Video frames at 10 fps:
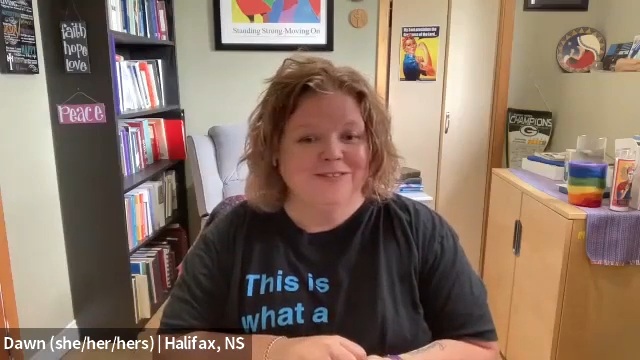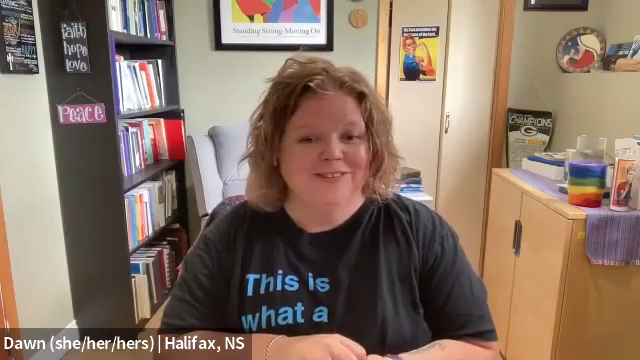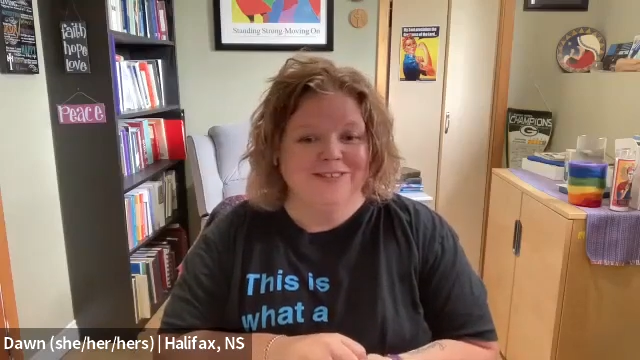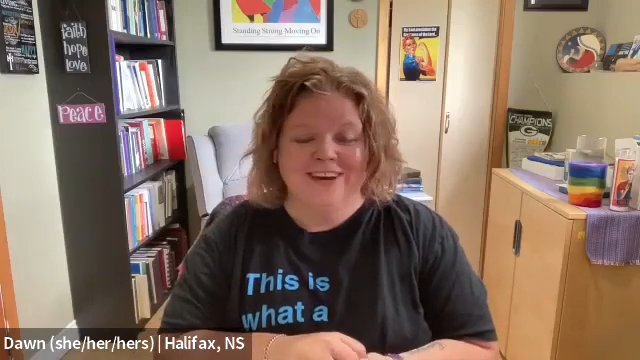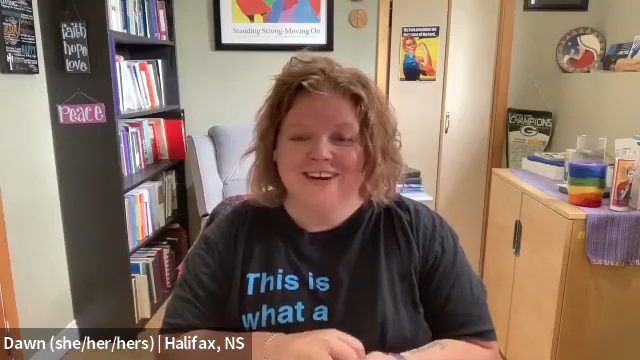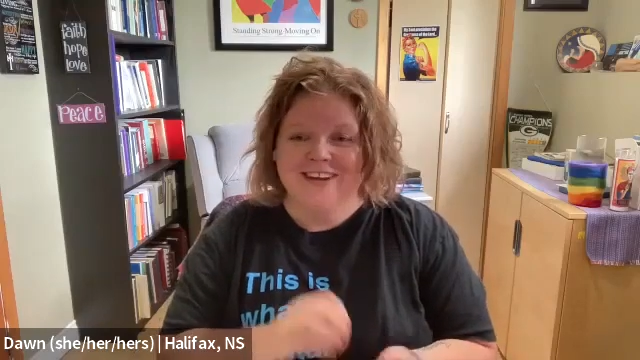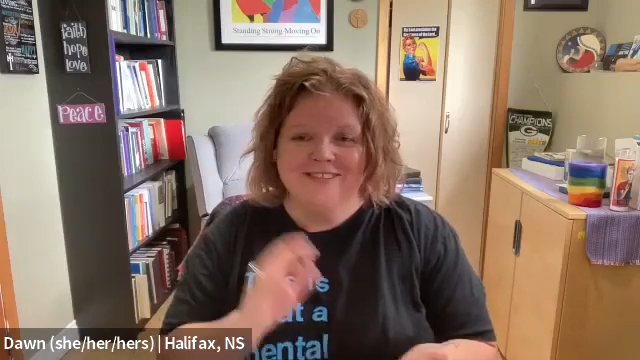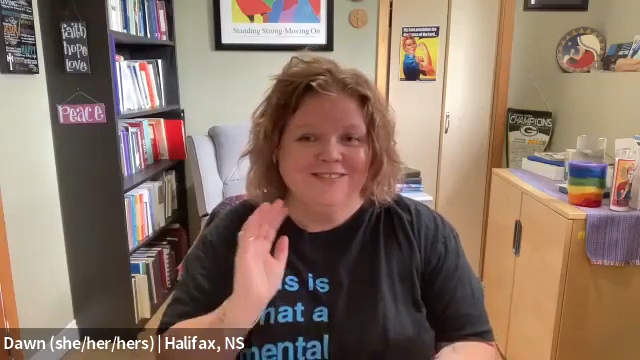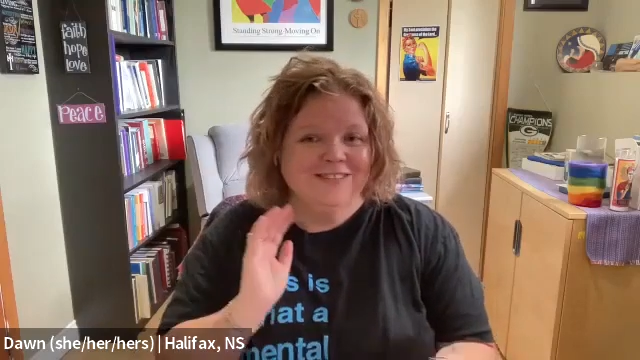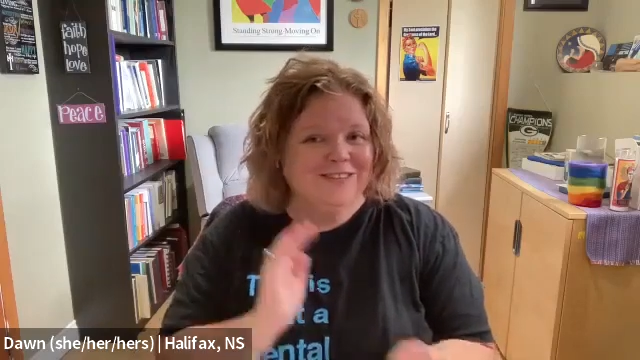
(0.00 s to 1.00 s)
So
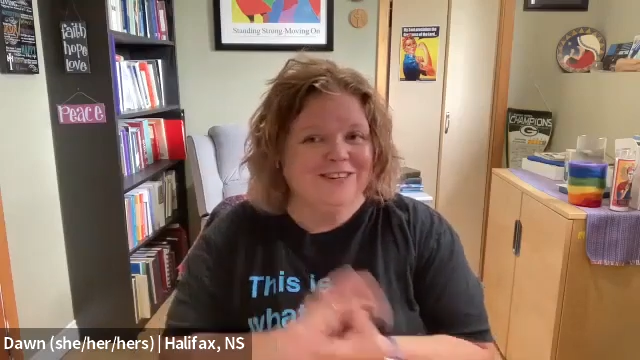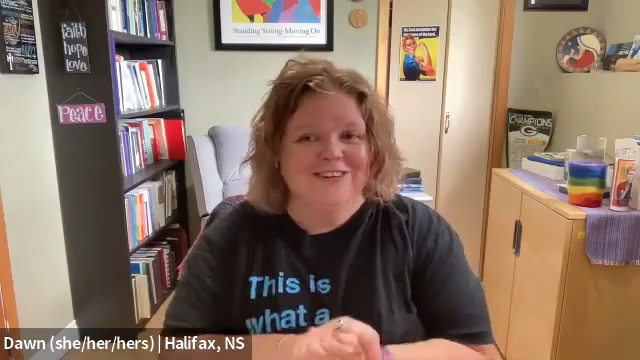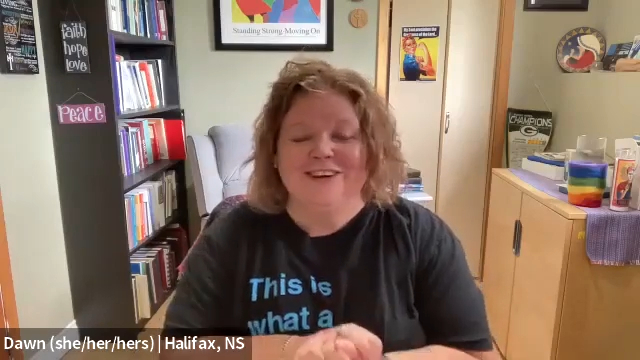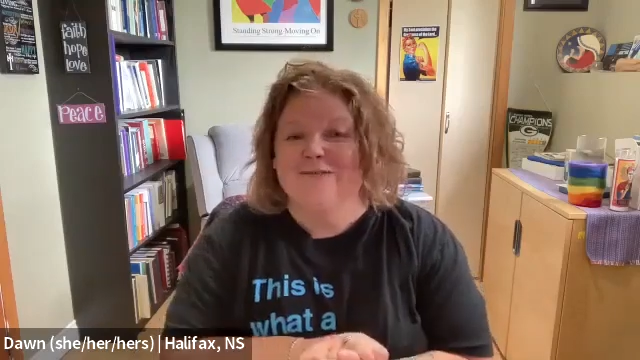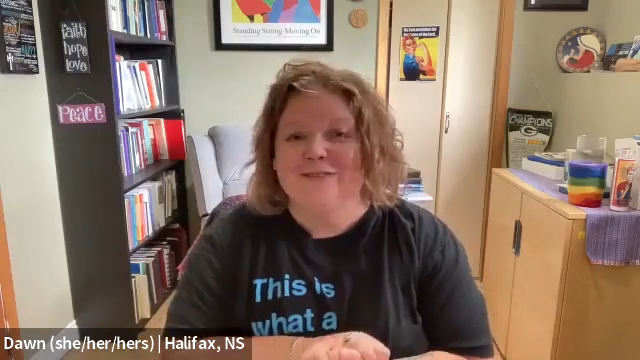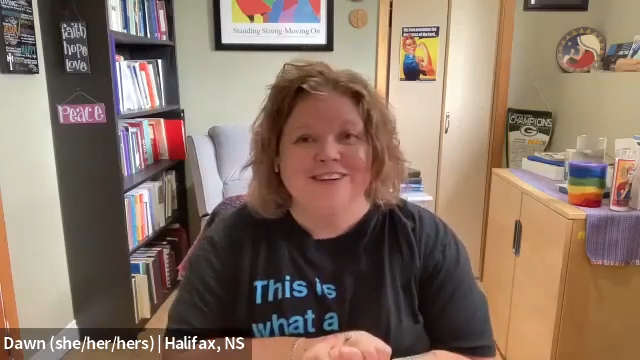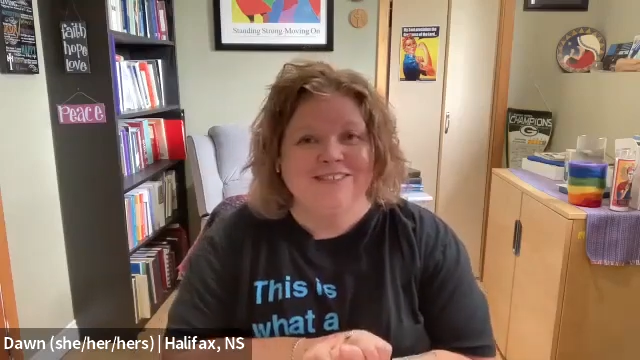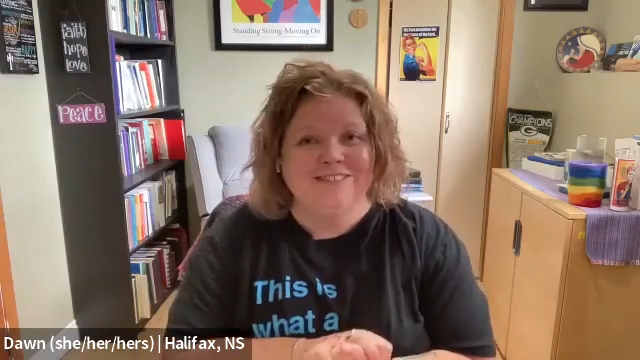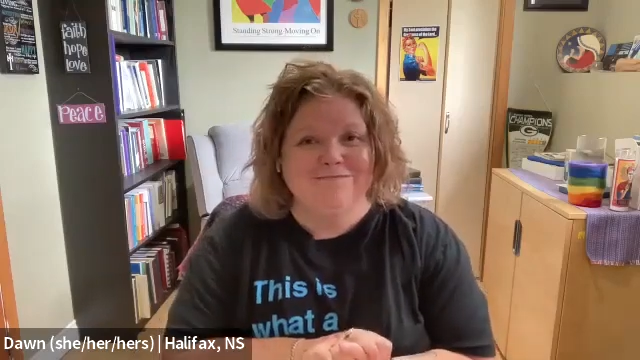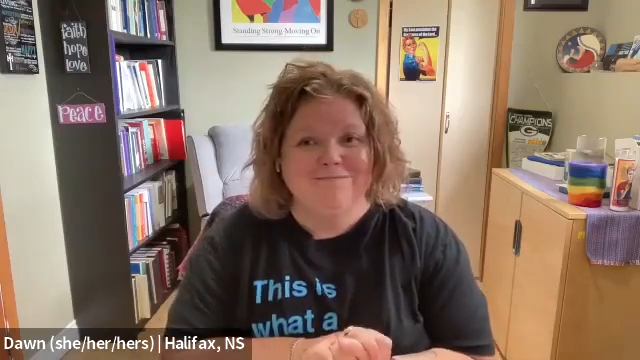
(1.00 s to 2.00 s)
Dottie, do you want to share
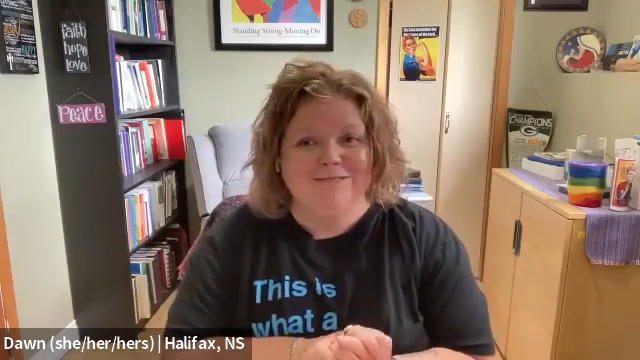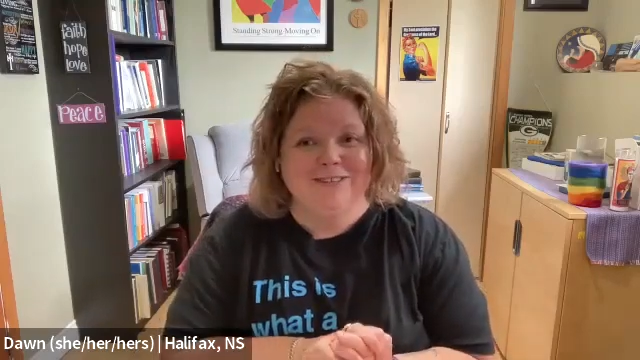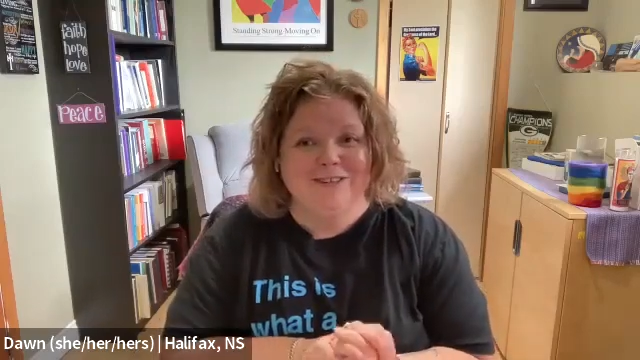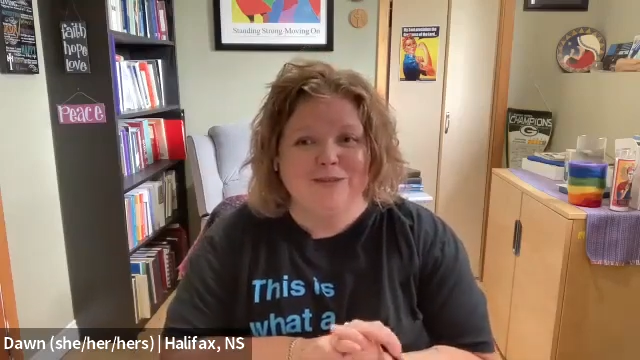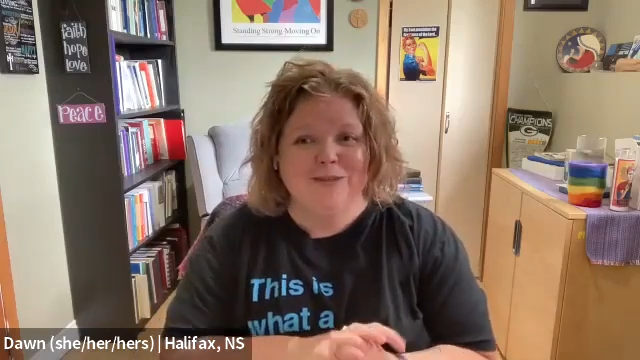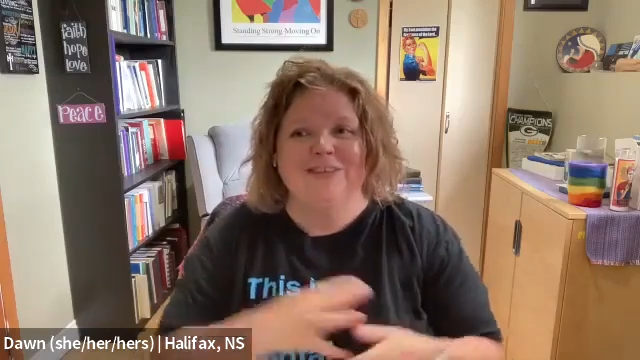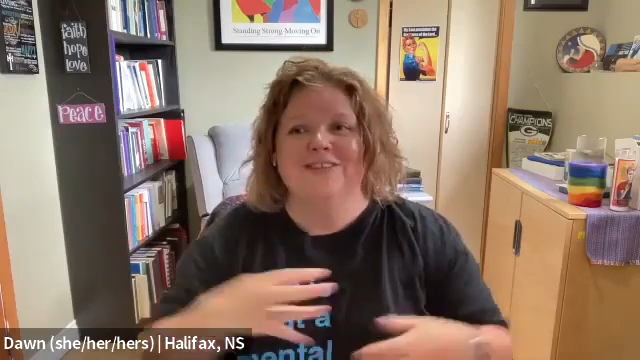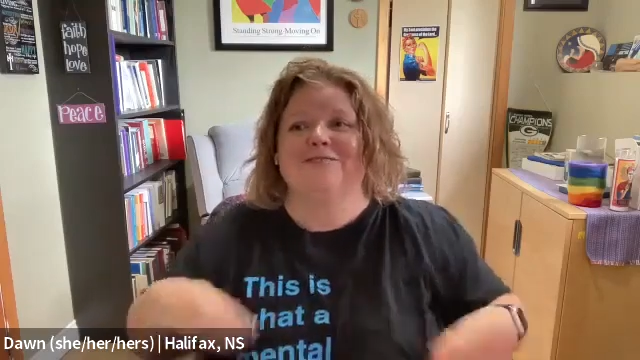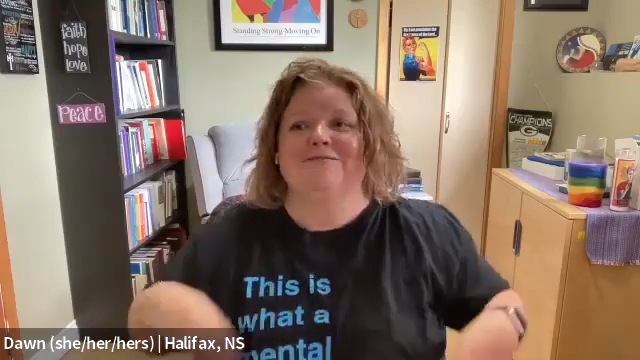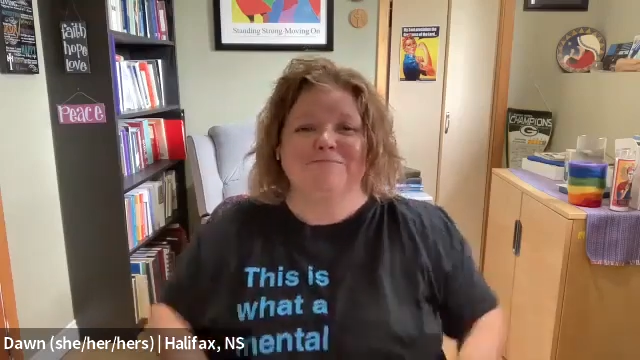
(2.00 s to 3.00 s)
what you shared with
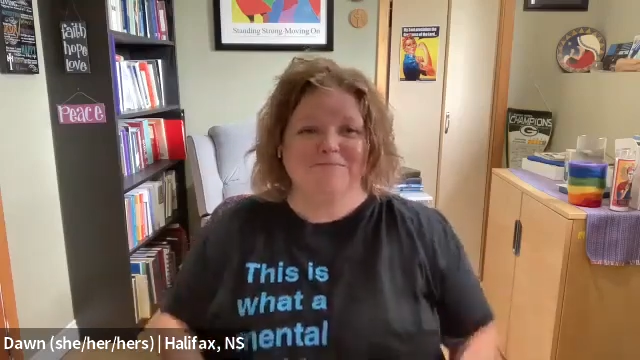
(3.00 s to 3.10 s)
us?